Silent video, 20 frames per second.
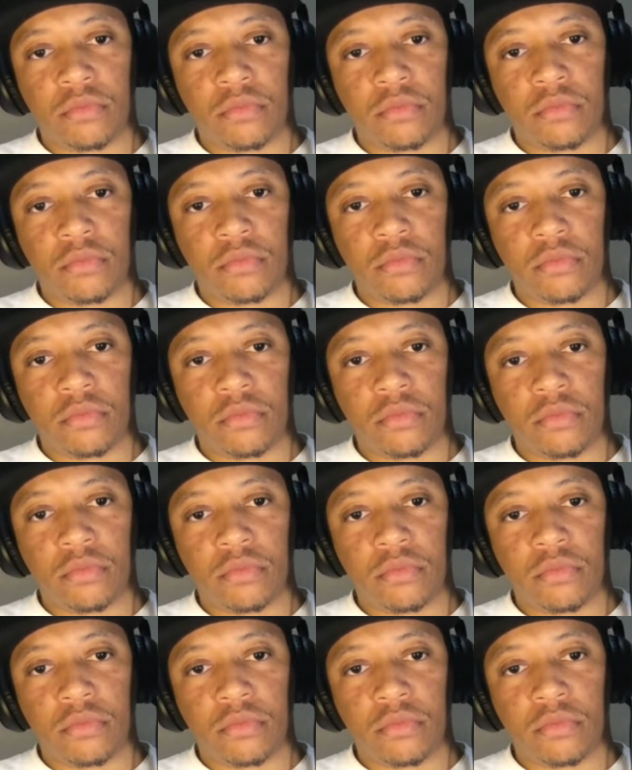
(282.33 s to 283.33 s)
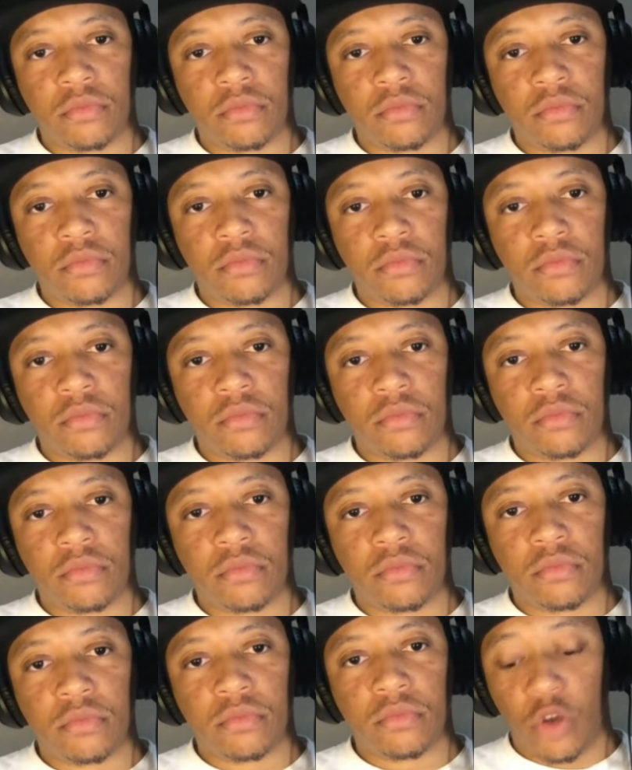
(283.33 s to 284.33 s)
Okay. Back in the
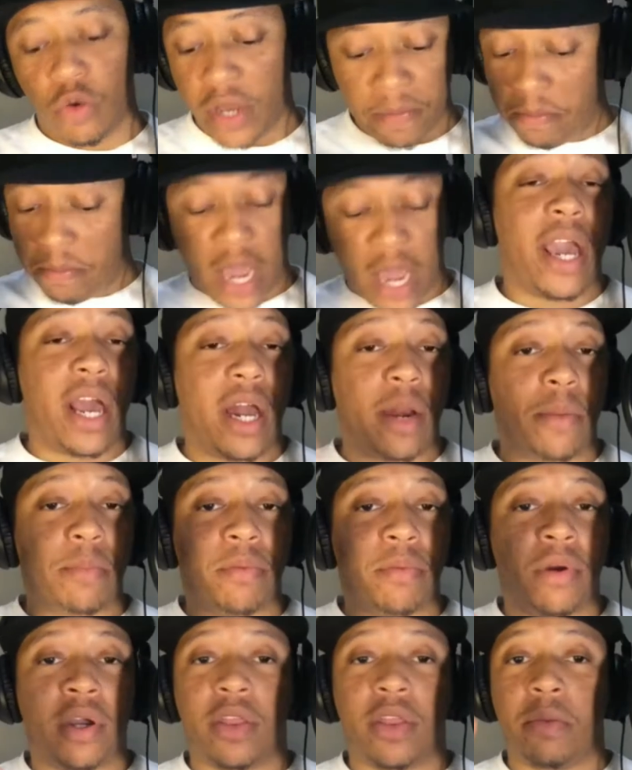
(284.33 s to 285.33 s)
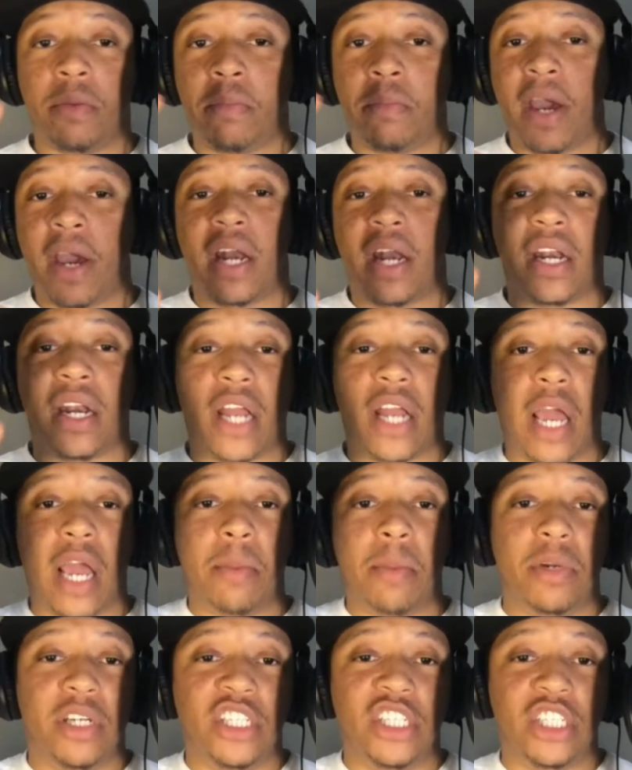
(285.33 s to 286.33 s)
gap, they had a brother by the name of Jimmy
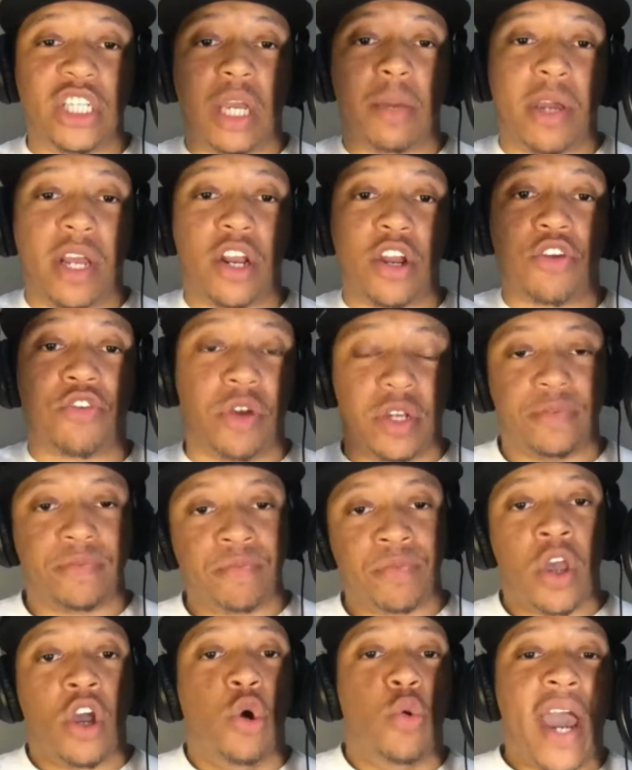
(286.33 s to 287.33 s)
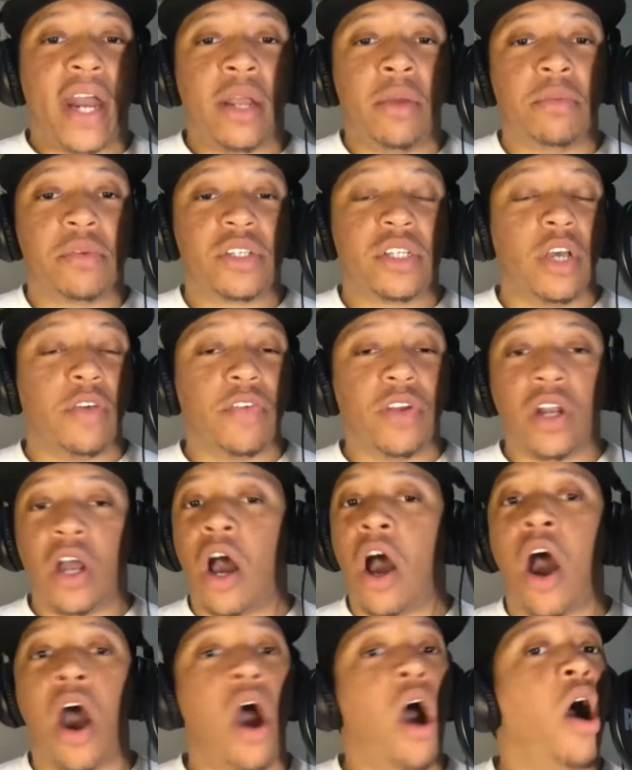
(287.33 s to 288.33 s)
the Greek who got himself
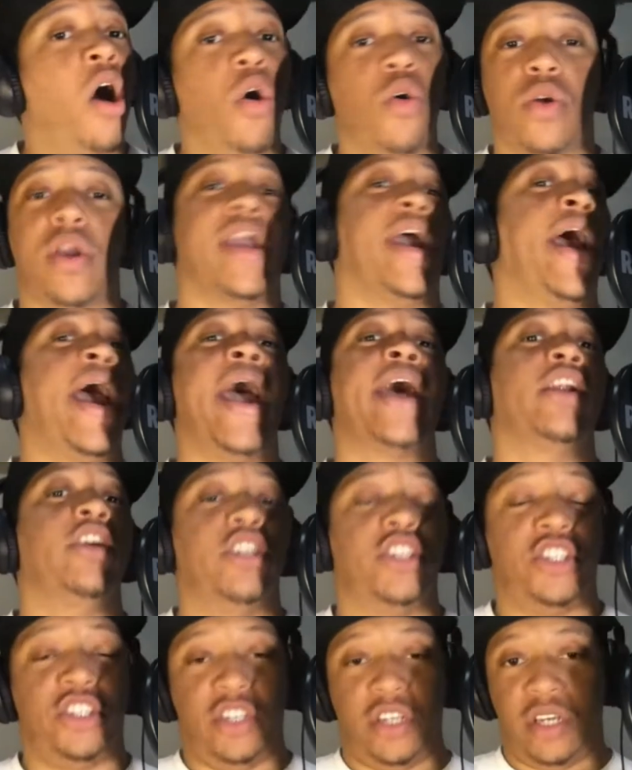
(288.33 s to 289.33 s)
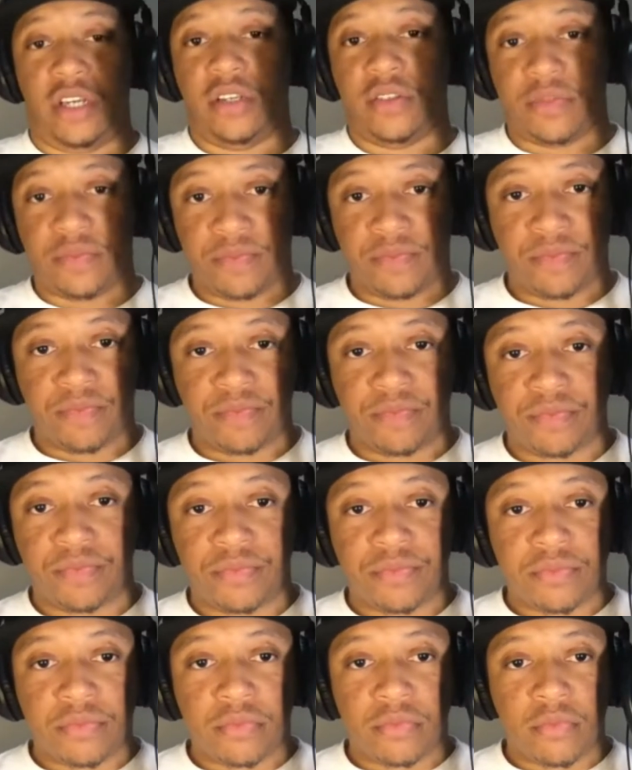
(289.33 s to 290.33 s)
in all kind of shit.
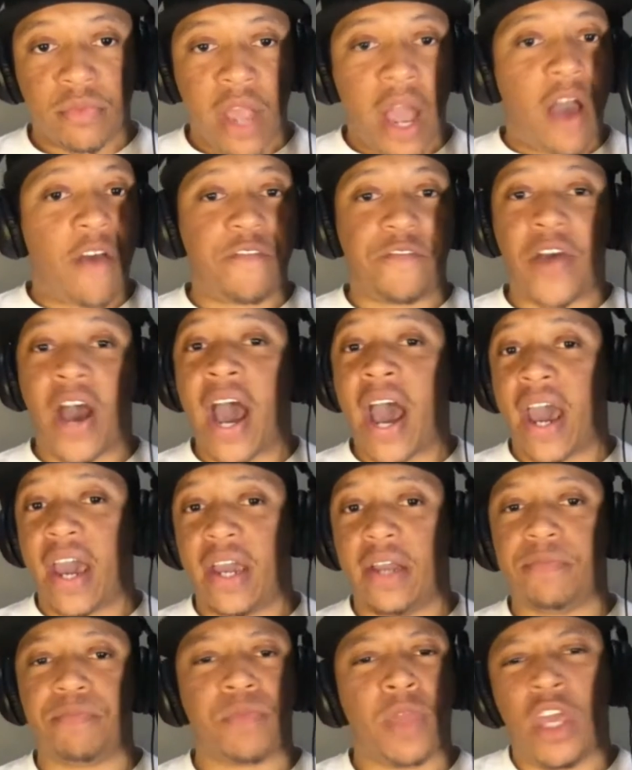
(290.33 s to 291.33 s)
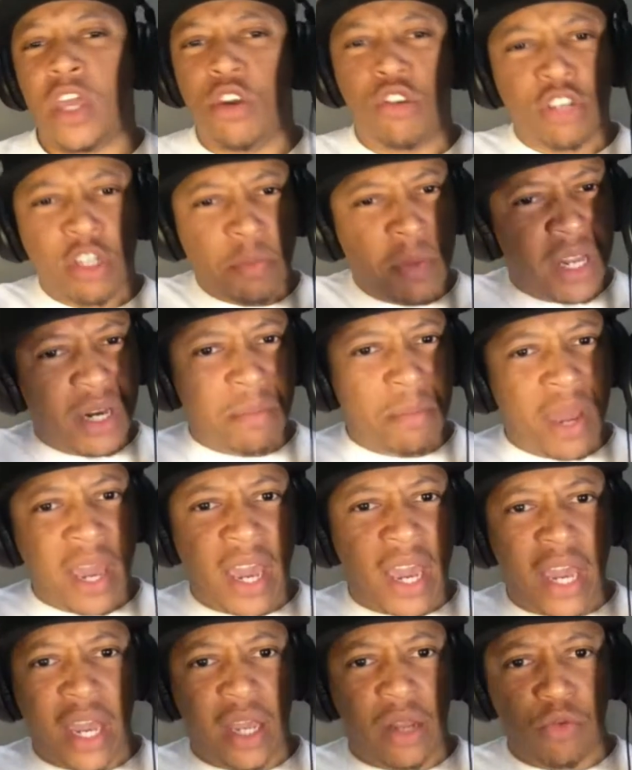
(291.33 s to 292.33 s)
Got fired. He used to be the
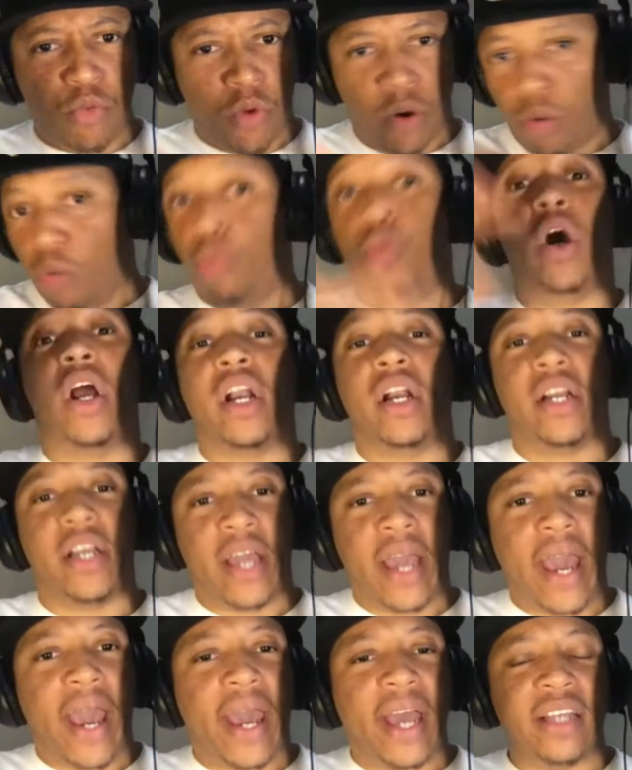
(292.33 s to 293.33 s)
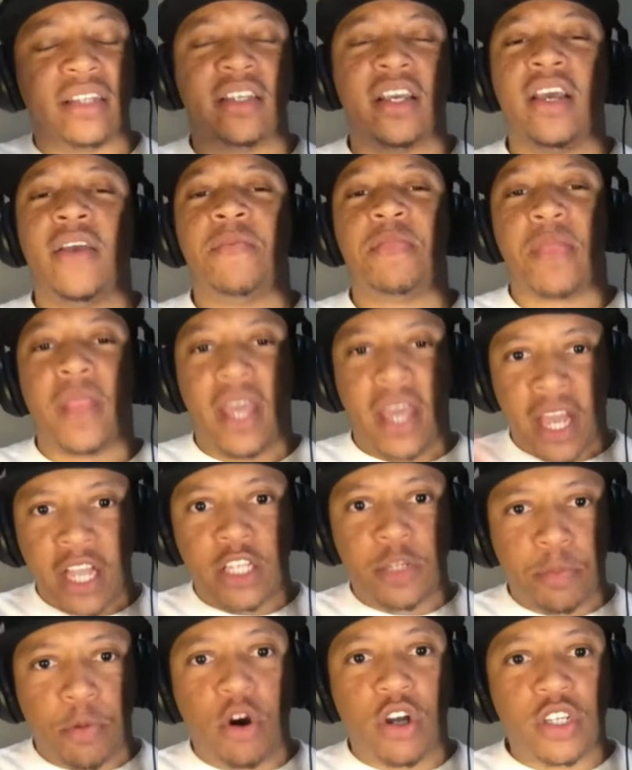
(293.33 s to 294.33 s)
man, one of the guys
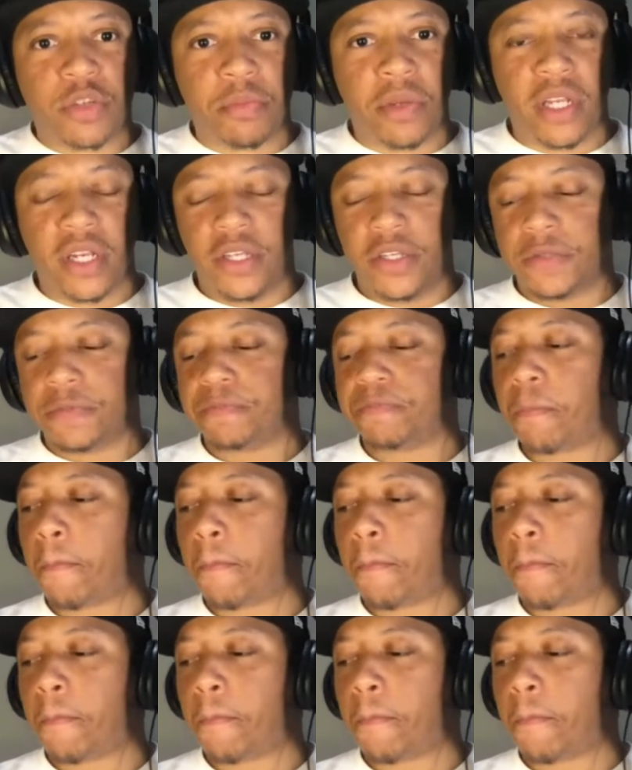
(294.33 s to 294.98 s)
in sports media.